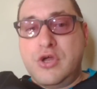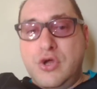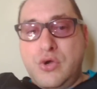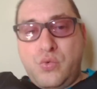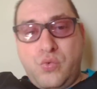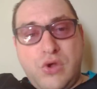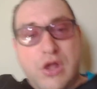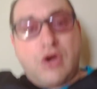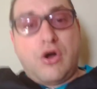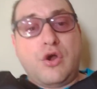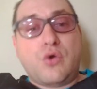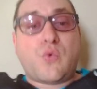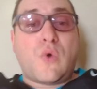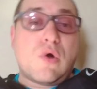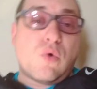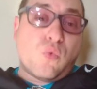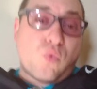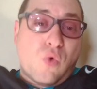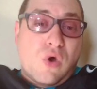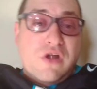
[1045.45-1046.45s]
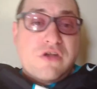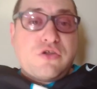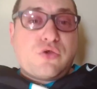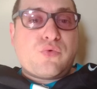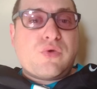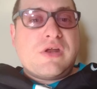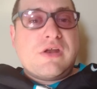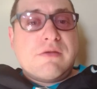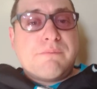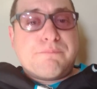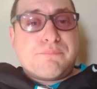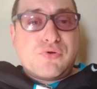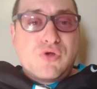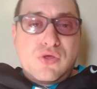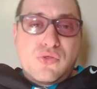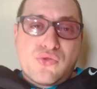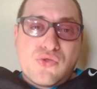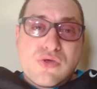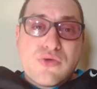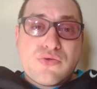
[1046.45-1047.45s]
We all were wondering in
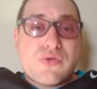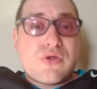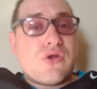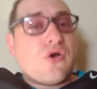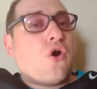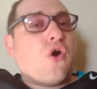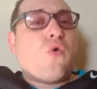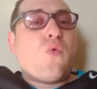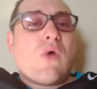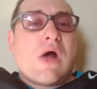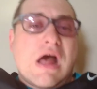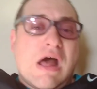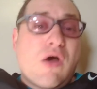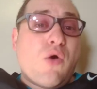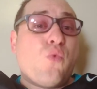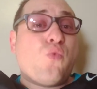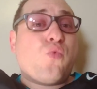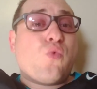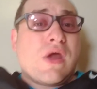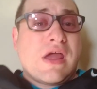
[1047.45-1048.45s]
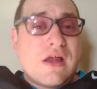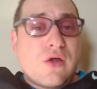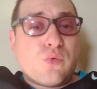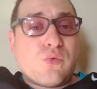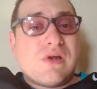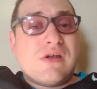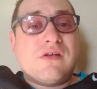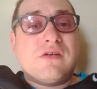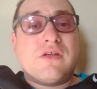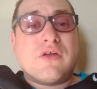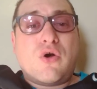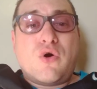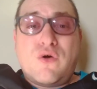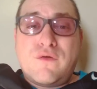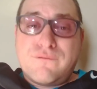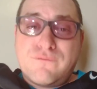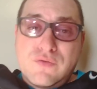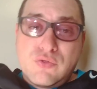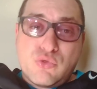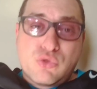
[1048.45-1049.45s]
preseason, oh, how well will the
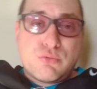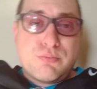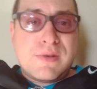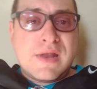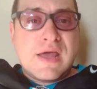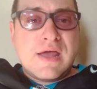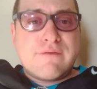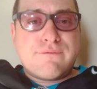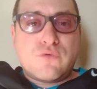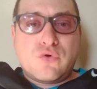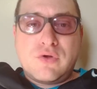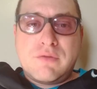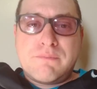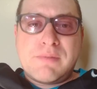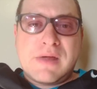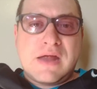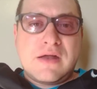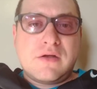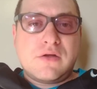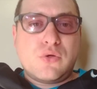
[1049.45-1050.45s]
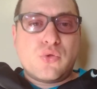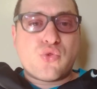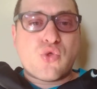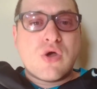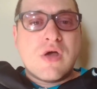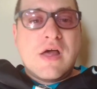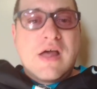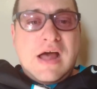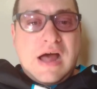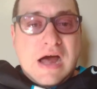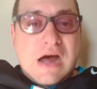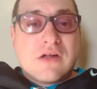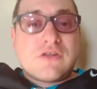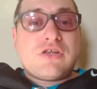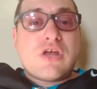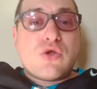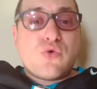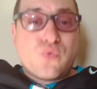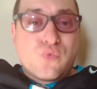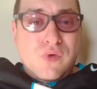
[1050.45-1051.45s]
offense play for the Panthers? Are
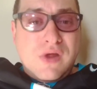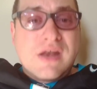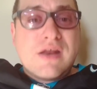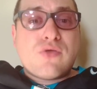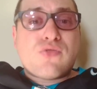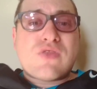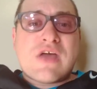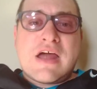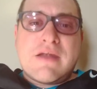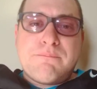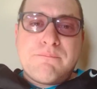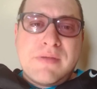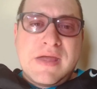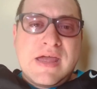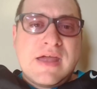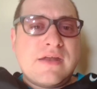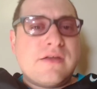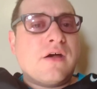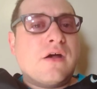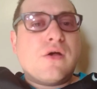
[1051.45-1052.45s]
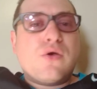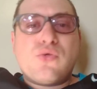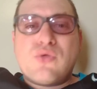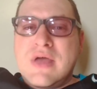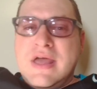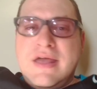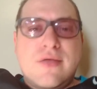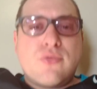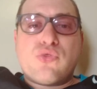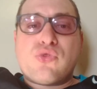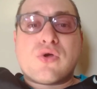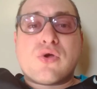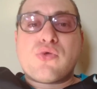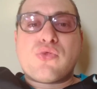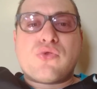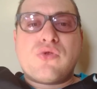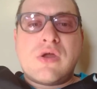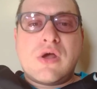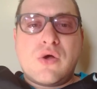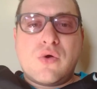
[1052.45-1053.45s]
they really that bad? The answer
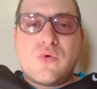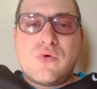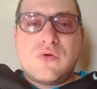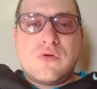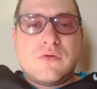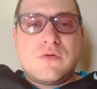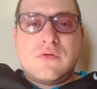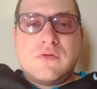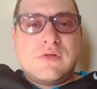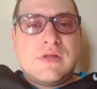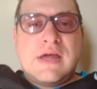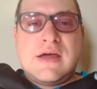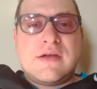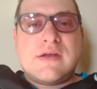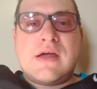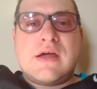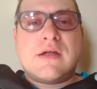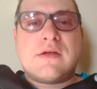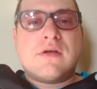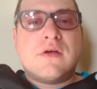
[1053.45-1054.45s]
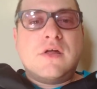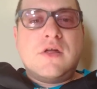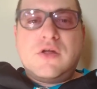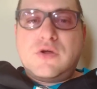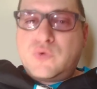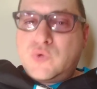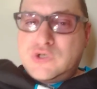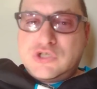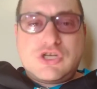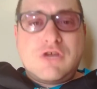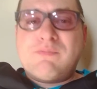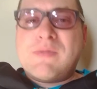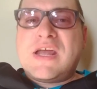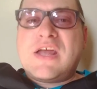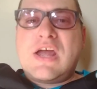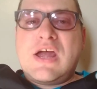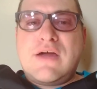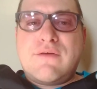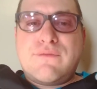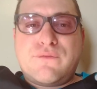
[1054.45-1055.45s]
is no, they are not. Christian
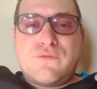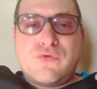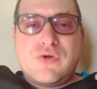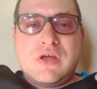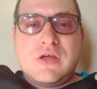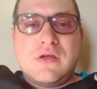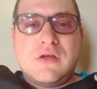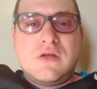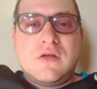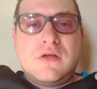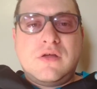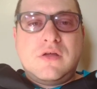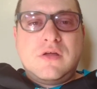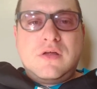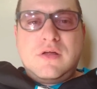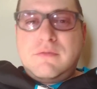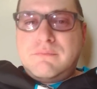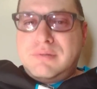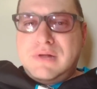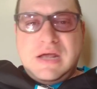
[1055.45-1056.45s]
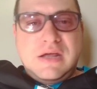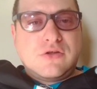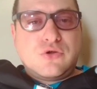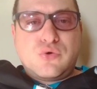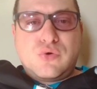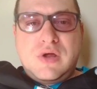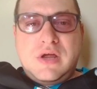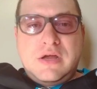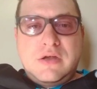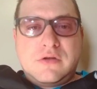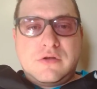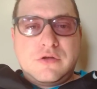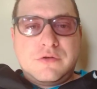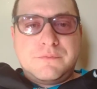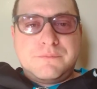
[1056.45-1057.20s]
McCaffrey played great.